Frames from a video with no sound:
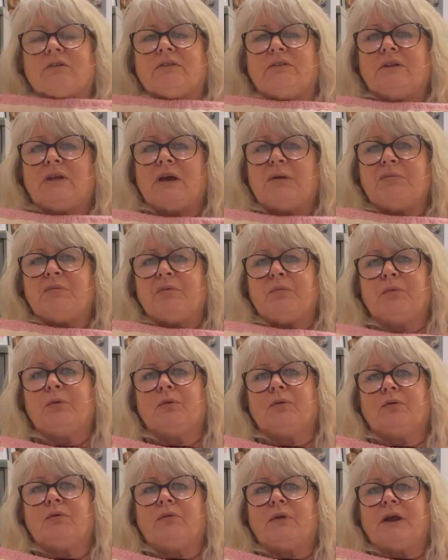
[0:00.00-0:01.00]
the Emma
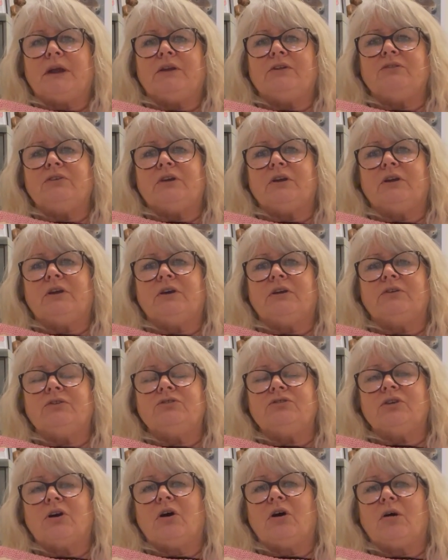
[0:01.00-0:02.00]
Ball range in her
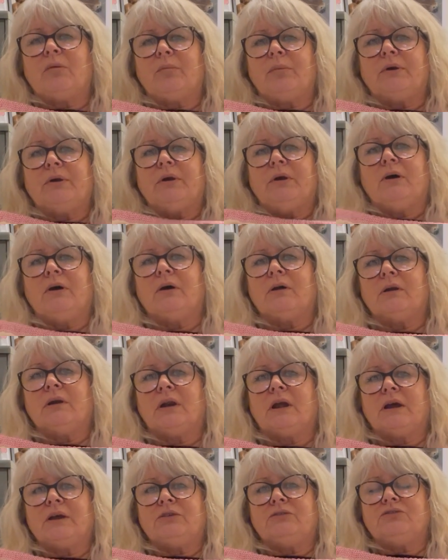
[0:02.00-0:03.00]
shop,
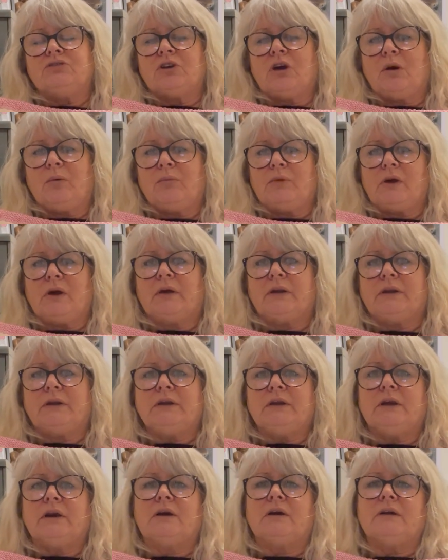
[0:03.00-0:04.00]
online shop, Yarn
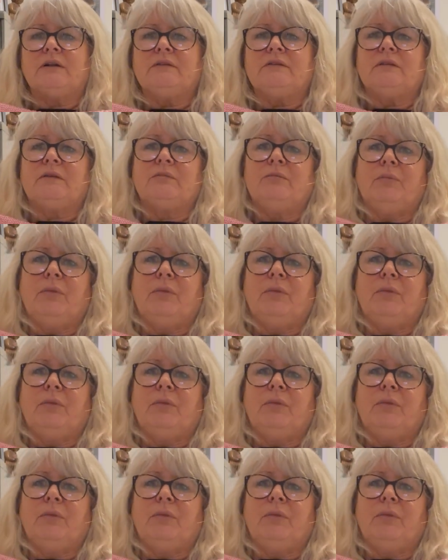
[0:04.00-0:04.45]
and Yarns and